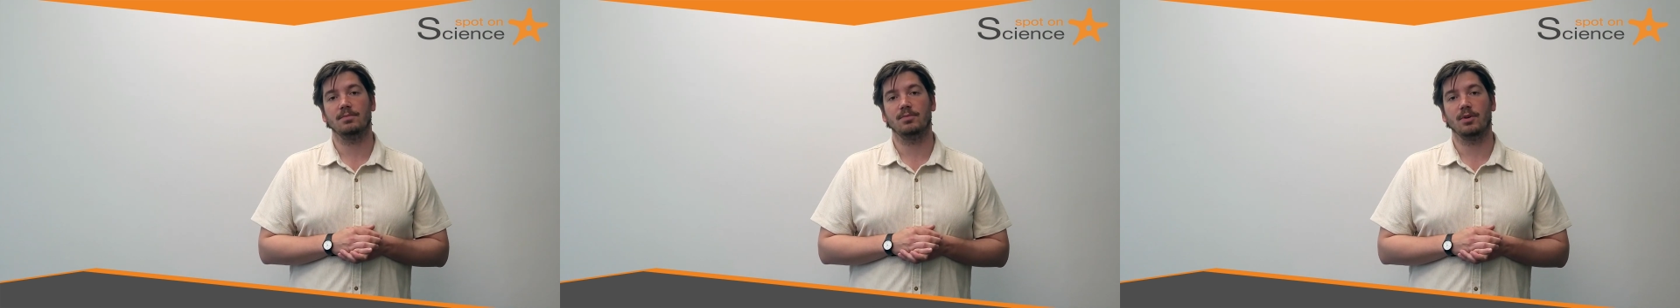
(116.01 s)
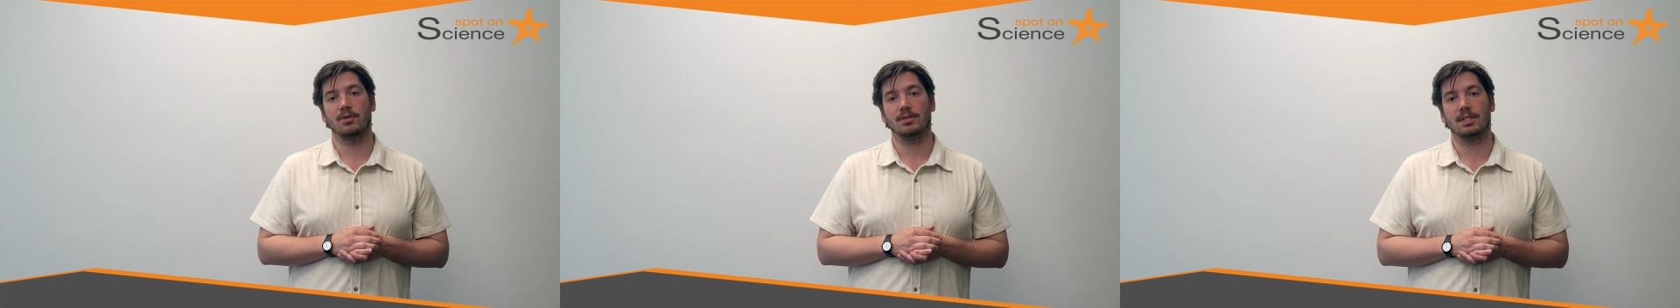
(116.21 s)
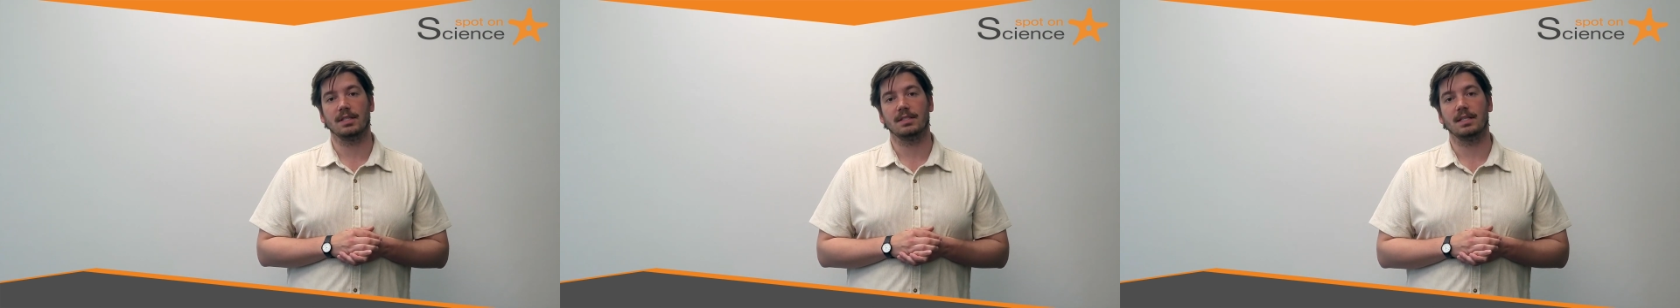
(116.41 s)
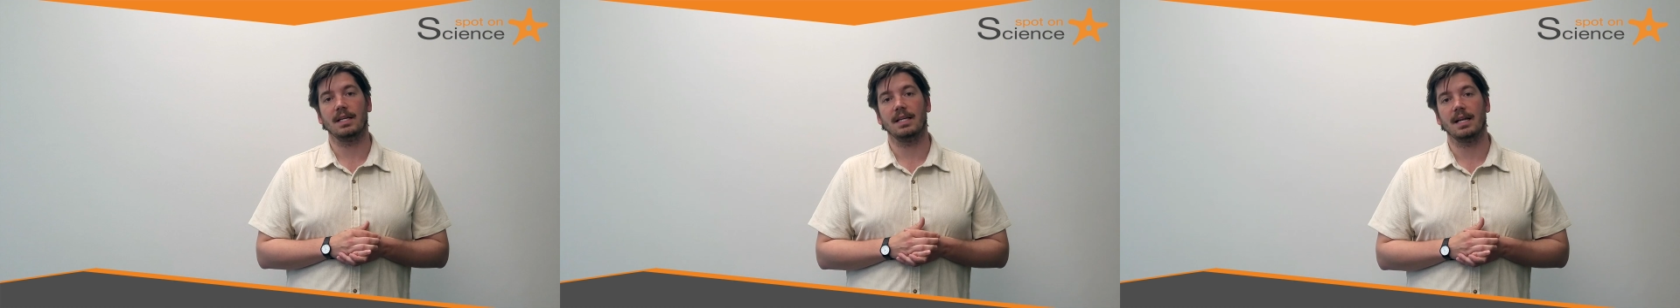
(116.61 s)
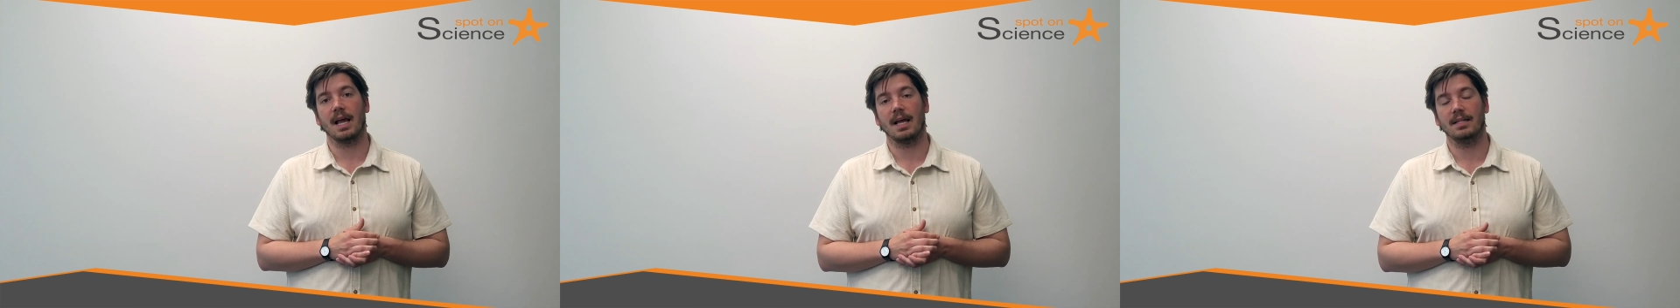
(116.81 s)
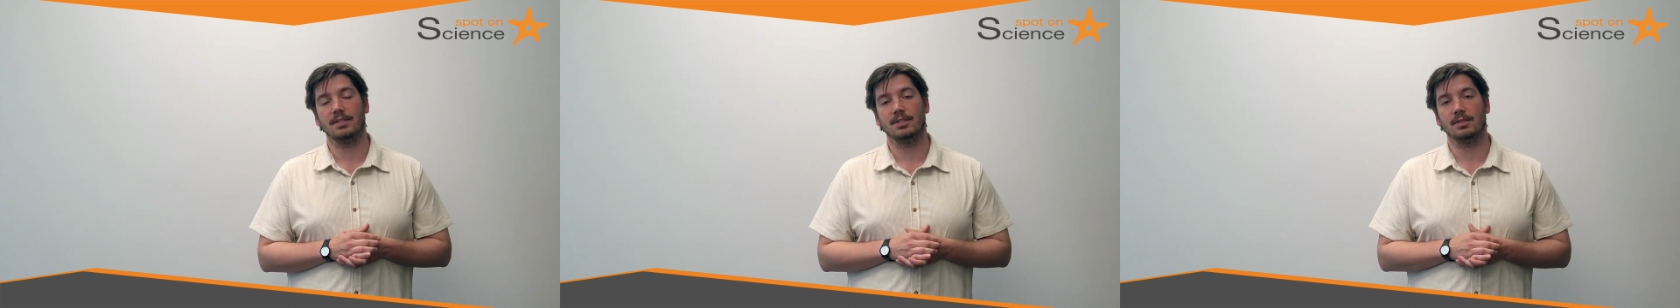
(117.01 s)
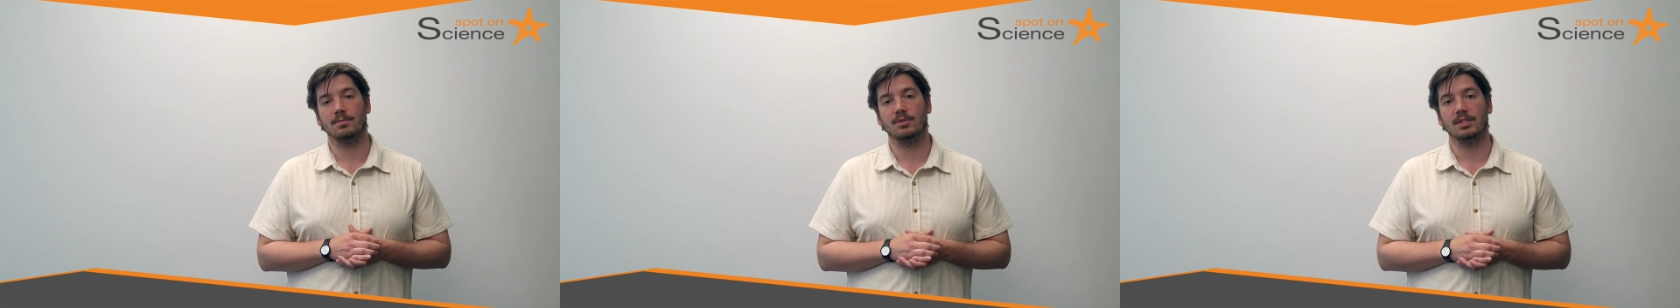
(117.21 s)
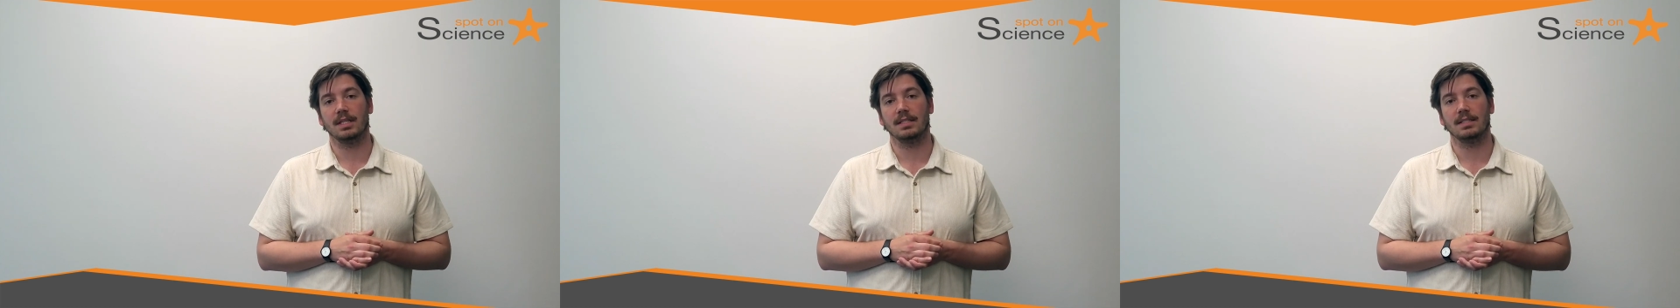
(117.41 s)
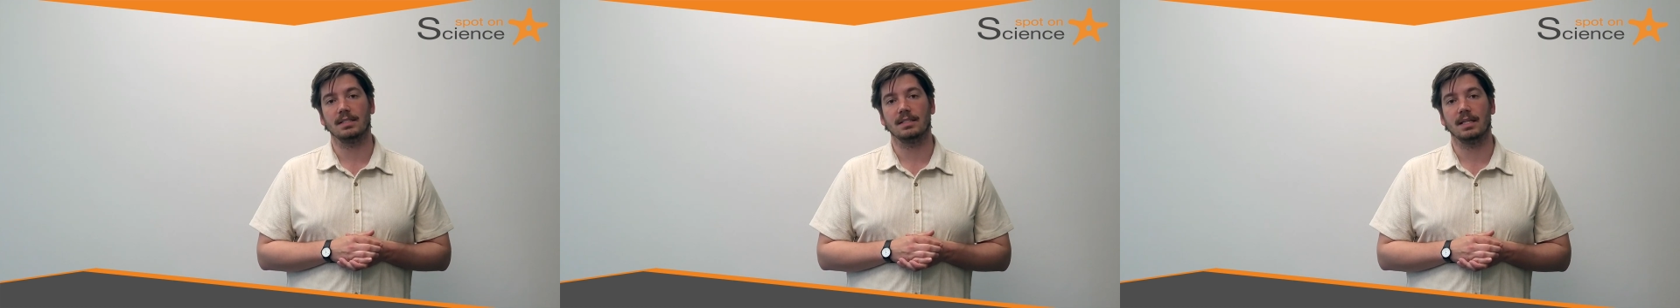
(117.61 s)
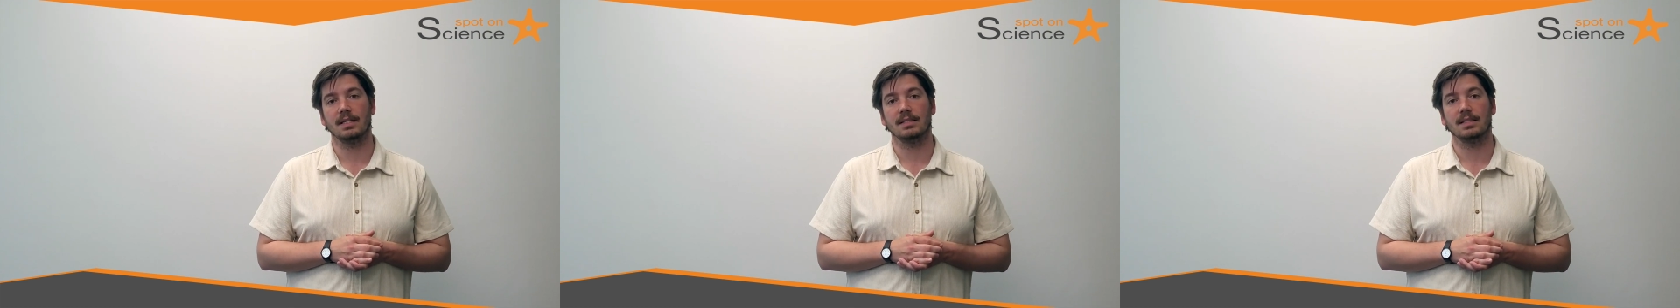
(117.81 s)
process in antigen-presenting
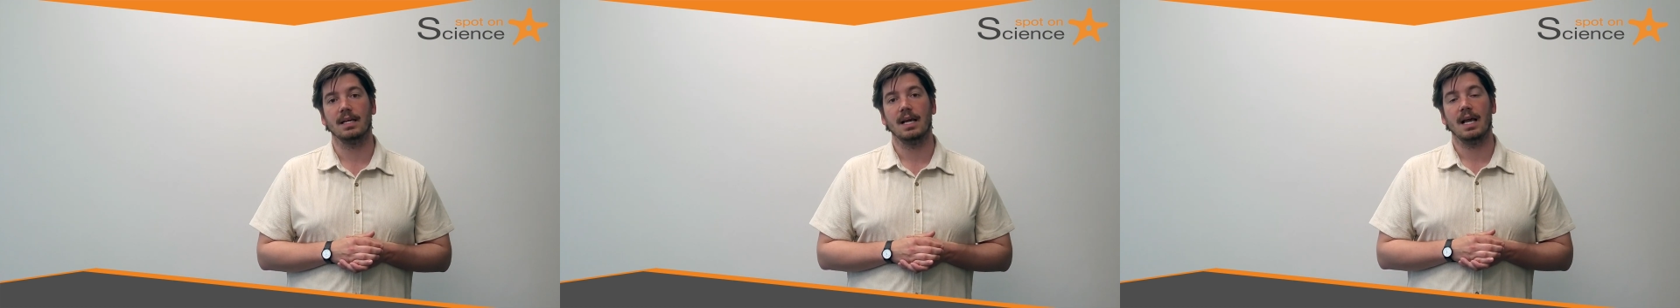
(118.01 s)
cells